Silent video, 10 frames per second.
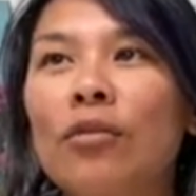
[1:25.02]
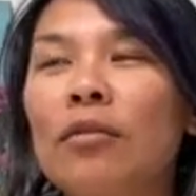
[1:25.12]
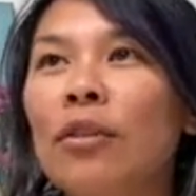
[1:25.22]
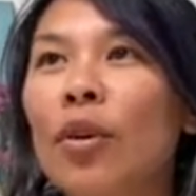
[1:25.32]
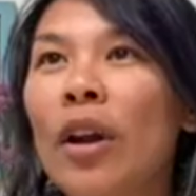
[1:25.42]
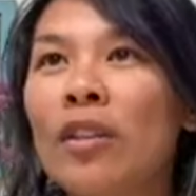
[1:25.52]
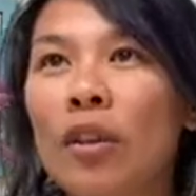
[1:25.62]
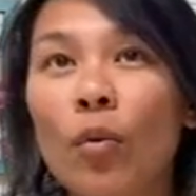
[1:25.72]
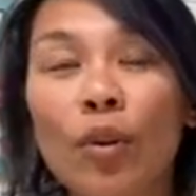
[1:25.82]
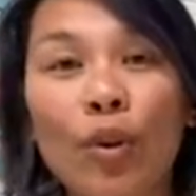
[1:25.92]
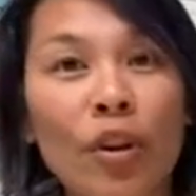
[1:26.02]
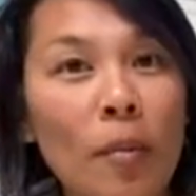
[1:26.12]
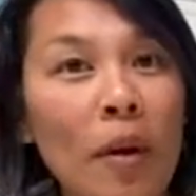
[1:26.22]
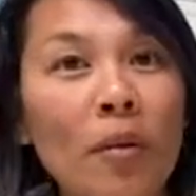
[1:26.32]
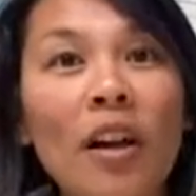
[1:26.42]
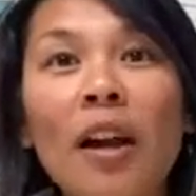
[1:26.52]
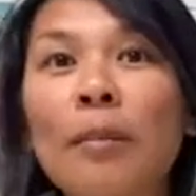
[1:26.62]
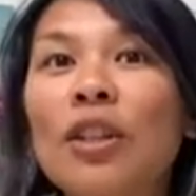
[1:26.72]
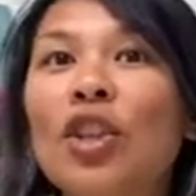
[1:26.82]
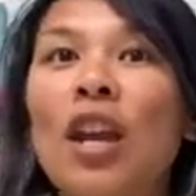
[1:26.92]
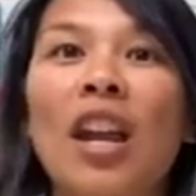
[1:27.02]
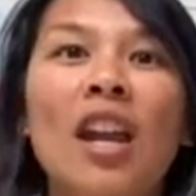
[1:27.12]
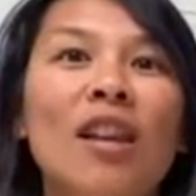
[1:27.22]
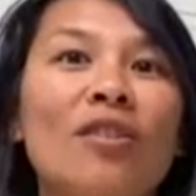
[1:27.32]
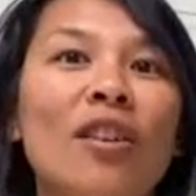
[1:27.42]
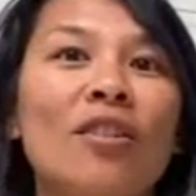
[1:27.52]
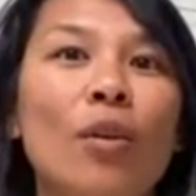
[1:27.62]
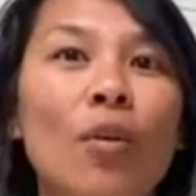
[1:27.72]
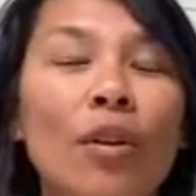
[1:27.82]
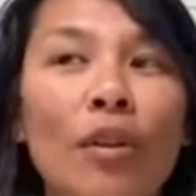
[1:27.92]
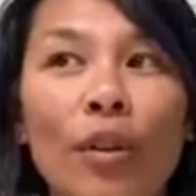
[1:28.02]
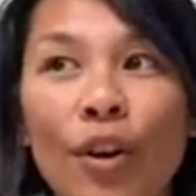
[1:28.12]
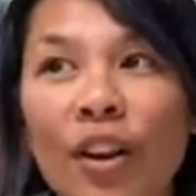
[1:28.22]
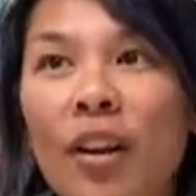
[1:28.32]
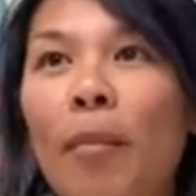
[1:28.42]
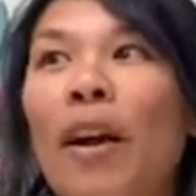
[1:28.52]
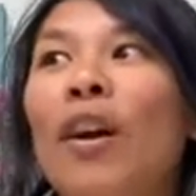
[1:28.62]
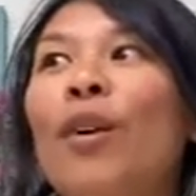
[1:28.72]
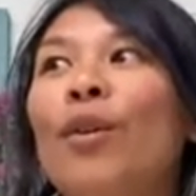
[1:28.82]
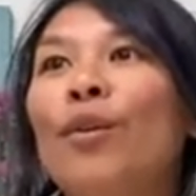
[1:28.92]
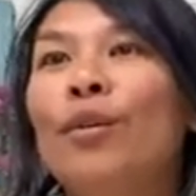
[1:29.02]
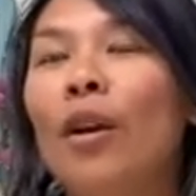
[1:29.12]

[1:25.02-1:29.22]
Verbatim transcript: you know, as they were learning about climate change, as they were learning about,